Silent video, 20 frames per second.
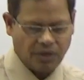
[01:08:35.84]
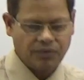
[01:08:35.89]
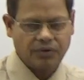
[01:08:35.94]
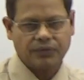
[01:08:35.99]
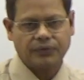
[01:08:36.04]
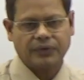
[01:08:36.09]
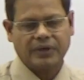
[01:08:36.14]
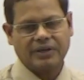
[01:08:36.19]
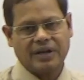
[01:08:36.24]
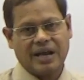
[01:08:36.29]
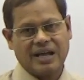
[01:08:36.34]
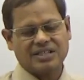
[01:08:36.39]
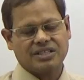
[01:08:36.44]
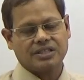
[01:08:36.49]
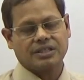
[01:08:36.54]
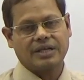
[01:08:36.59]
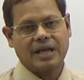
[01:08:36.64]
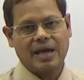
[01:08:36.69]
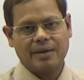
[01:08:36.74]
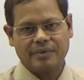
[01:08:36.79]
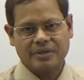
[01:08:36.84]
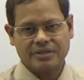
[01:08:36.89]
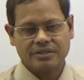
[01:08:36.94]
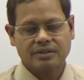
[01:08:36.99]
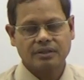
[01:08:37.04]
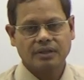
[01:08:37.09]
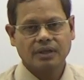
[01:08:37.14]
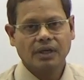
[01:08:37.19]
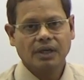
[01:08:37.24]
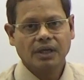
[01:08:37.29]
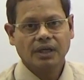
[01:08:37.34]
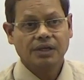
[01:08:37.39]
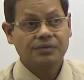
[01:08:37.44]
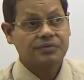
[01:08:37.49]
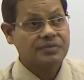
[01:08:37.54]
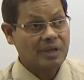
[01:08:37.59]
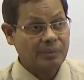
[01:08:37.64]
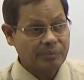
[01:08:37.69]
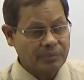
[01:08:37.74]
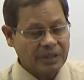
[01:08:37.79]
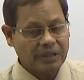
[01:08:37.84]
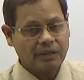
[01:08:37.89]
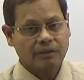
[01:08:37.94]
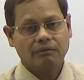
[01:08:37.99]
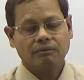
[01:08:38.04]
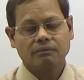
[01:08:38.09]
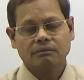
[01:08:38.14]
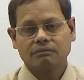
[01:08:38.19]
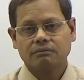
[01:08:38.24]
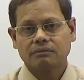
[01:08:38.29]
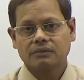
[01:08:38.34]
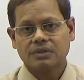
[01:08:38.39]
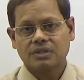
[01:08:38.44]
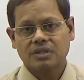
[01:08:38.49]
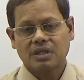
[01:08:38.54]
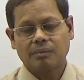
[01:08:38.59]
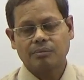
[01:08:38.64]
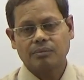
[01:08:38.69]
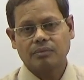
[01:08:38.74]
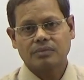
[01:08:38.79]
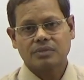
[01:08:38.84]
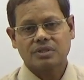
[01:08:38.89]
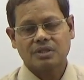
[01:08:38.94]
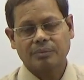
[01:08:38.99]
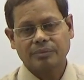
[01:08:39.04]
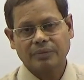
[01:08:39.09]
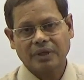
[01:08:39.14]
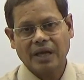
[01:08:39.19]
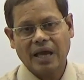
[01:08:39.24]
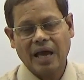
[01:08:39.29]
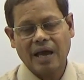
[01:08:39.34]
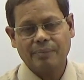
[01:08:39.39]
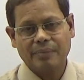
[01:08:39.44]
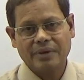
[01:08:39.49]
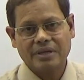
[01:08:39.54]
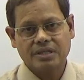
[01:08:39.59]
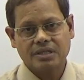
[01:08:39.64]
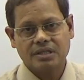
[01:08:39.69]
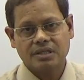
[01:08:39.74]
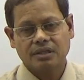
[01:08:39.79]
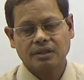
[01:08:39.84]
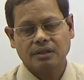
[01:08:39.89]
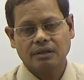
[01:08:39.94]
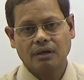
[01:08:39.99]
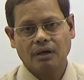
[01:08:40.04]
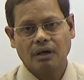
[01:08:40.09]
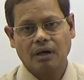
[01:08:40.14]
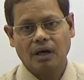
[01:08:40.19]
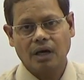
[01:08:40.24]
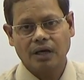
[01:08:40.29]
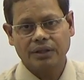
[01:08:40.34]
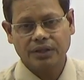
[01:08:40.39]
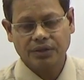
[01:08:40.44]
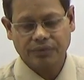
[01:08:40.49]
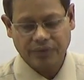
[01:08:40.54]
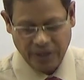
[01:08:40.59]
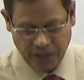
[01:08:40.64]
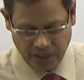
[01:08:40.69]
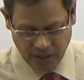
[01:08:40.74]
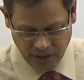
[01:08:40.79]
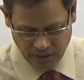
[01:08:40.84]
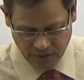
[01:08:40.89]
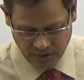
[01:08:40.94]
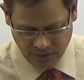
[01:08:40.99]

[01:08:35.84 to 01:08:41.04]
for transit damage. If something happens on the way,